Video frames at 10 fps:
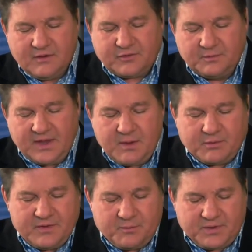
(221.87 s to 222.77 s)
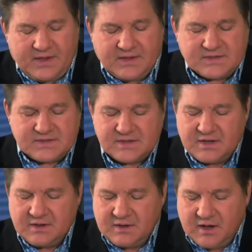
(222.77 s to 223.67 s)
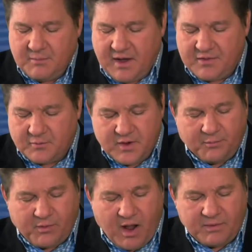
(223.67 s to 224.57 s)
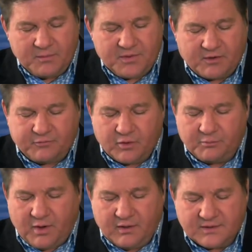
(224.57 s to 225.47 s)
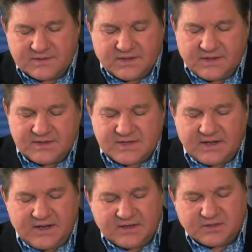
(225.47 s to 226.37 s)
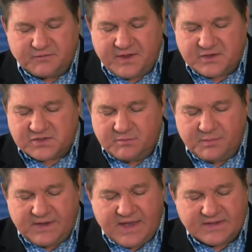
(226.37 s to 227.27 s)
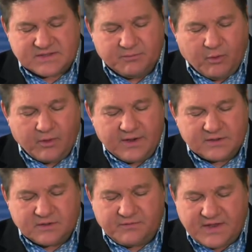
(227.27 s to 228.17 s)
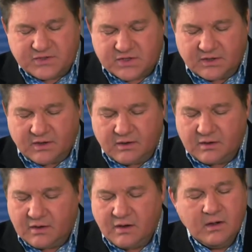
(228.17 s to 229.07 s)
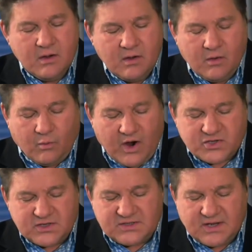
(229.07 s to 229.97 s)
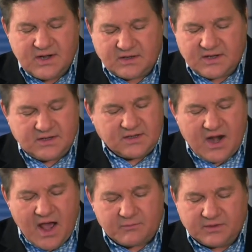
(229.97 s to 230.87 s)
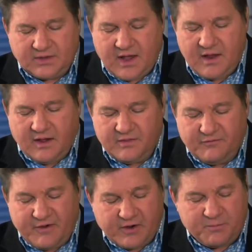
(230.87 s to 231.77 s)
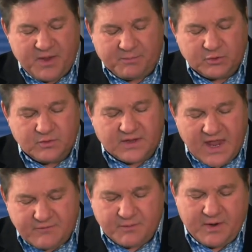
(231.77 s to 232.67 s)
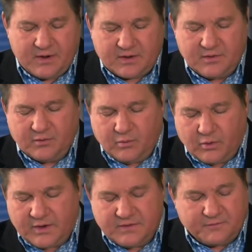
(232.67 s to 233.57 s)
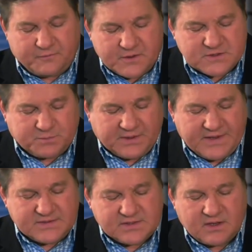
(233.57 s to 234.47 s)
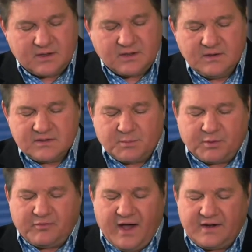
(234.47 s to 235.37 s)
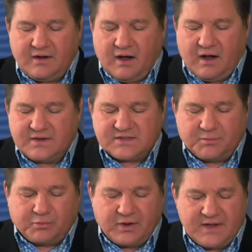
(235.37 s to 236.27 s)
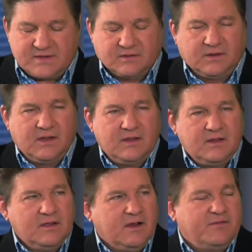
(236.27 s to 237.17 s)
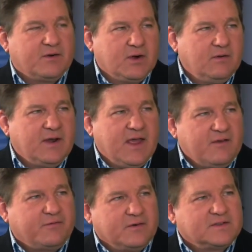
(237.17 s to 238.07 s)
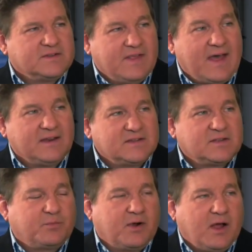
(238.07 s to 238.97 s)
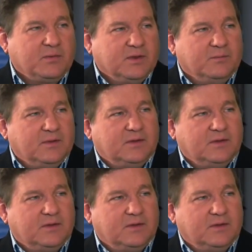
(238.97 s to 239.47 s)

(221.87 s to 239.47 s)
Labor in the piece about the real problem with our foreign policy. He said, intervention begets more intervention. Washington cannot rely on the very people who gave America the war in the first place to provide an honest appraisal of their own efforts. That is the problem.